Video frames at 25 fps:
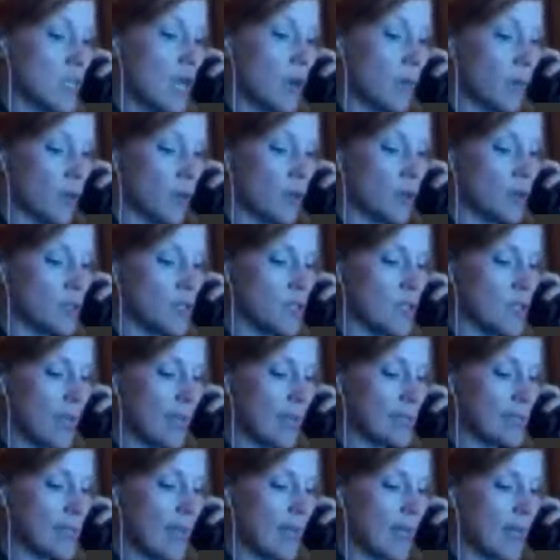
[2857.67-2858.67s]
number. So
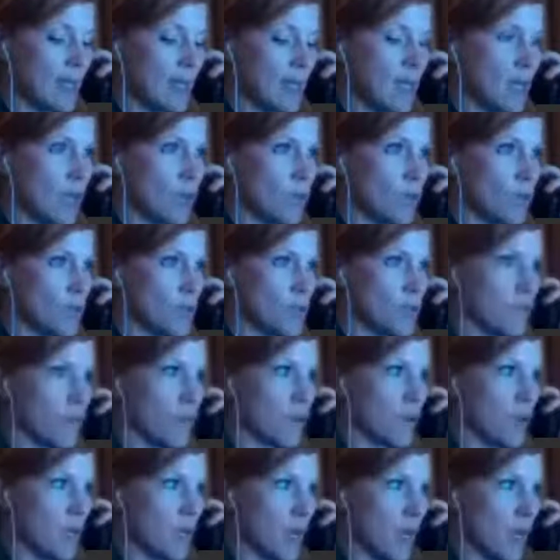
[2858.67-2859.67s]
that's n equals
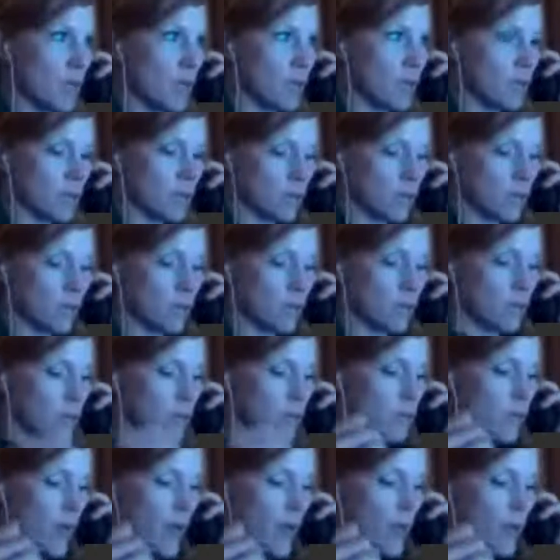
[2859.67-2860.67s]
48,
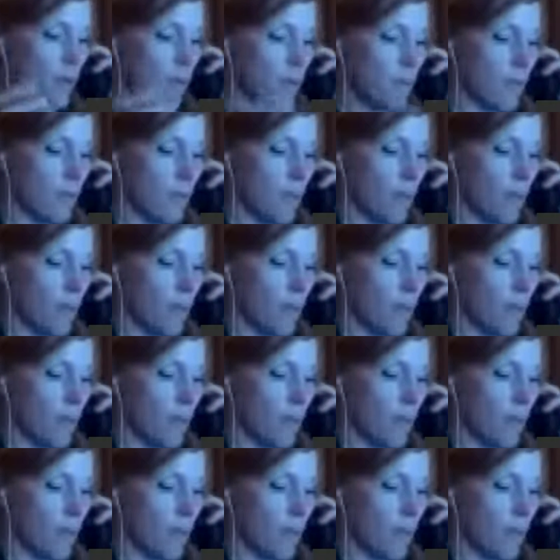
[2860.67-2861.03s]
right?